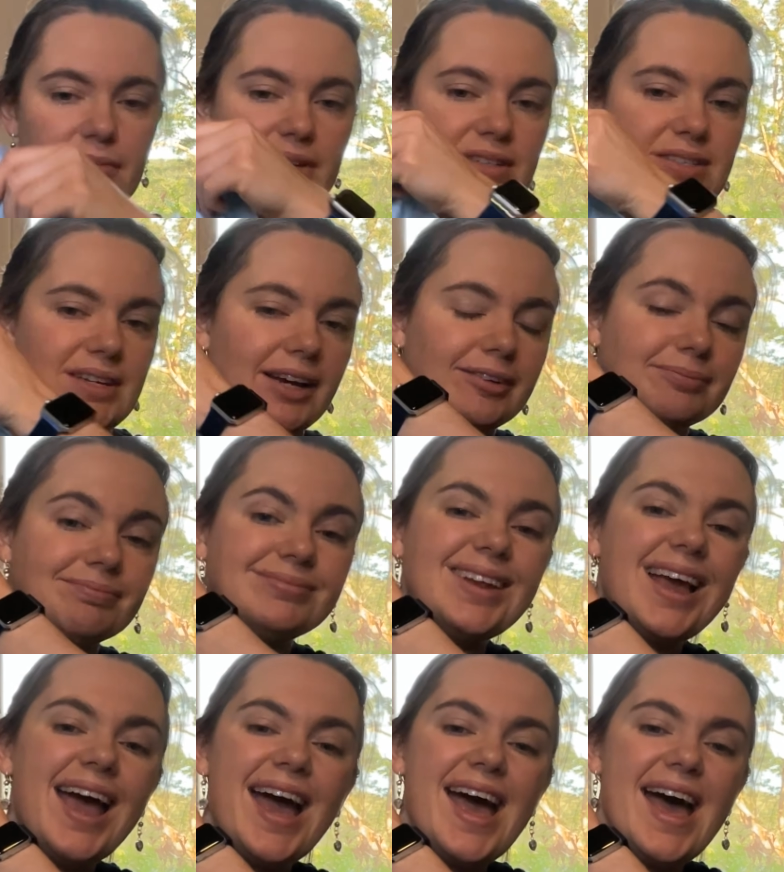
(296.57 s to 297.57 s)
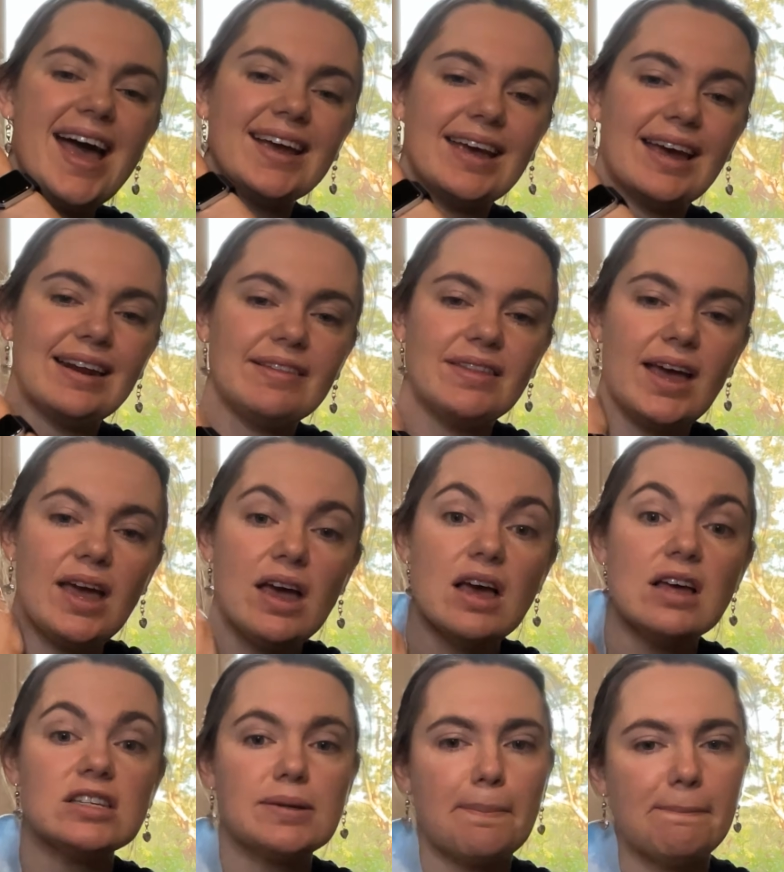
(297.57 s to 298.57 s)
So yeah, getting there.
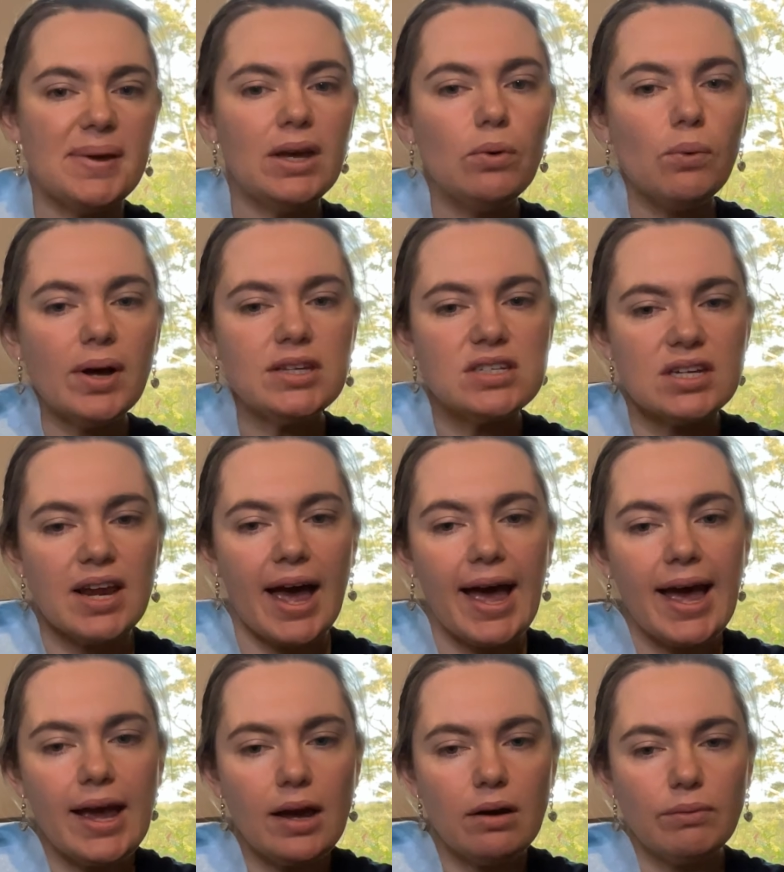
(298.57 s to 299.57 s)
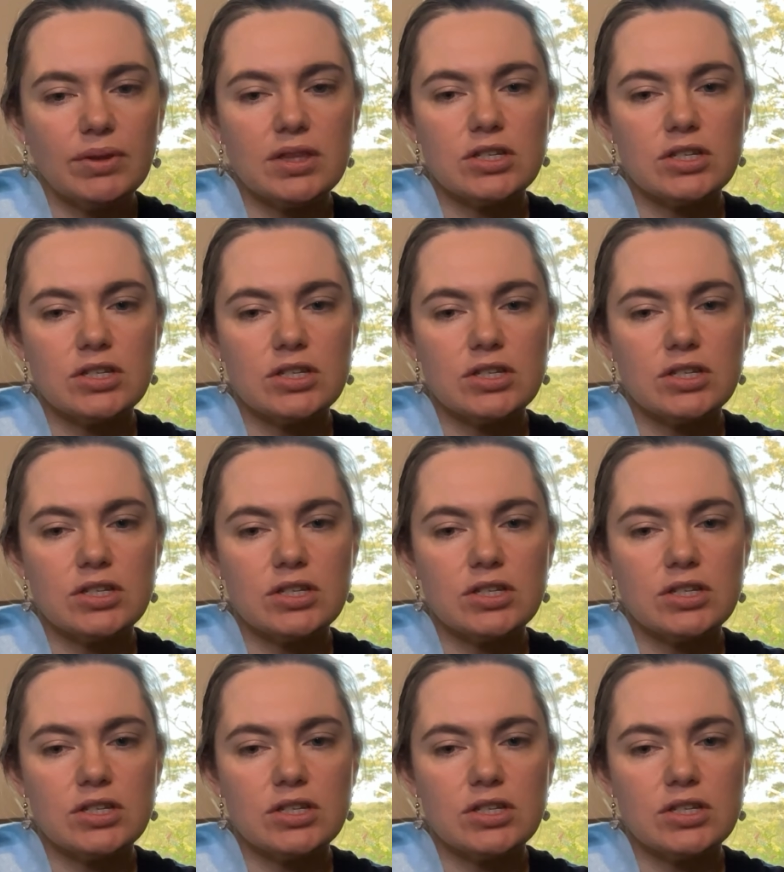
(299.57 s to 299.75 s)
It's a big one today with the